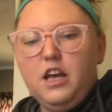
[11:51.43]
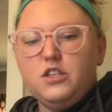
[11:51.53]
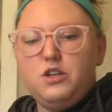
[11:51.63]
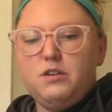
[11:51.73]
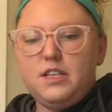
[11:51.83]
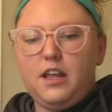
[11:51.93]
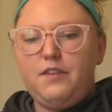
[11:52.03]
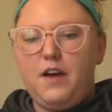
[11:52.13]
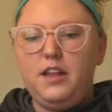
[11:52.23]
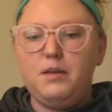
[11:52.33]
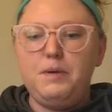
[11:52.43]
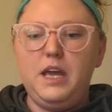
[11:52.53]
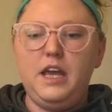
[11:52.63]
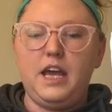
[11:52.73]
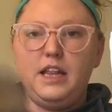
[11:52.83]
So you can say like find the
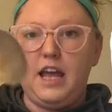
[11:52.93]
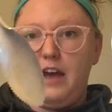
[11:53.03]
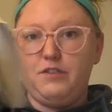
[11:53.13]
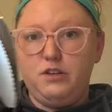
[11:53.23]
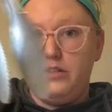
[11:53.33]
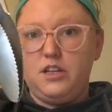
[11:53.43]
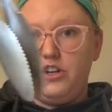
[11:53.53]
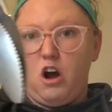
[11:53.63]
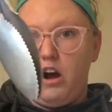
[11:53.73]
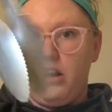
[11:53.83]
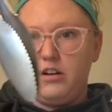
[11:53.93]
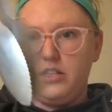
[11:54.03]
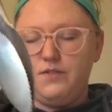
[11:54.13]
pink, and they have to use the tongs,